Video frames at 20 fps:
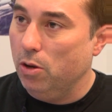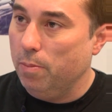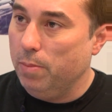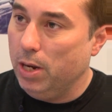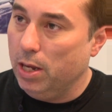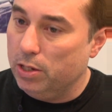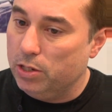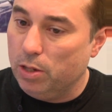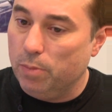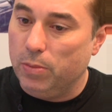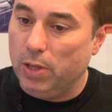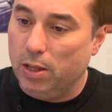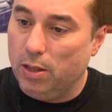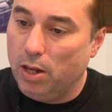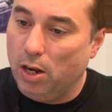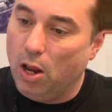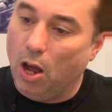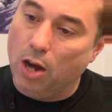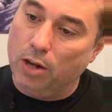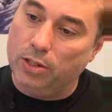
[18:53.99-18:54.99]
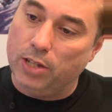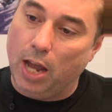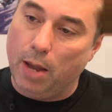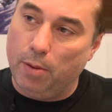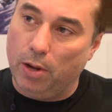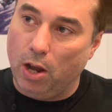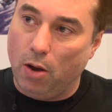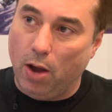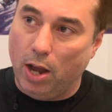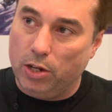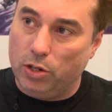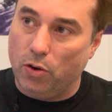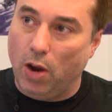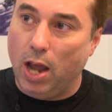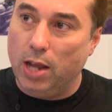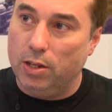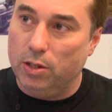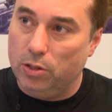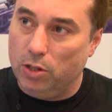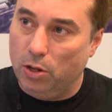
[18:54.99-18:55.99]
I mean, it's something that a long time ago I
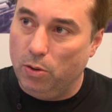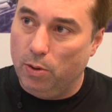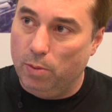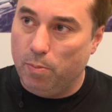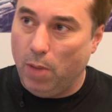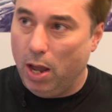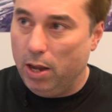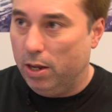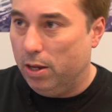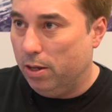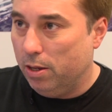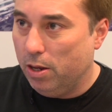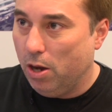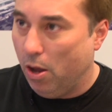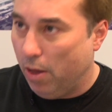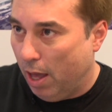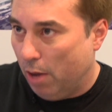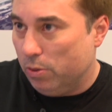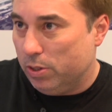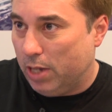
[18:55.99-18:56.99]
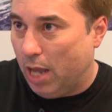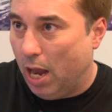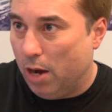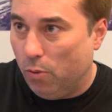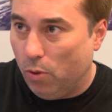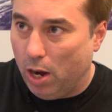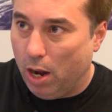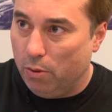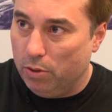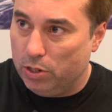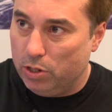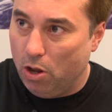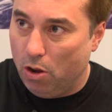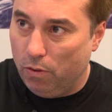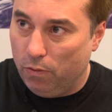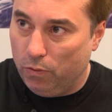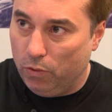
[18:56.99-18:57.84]
tried to do, and that was kind of what I was known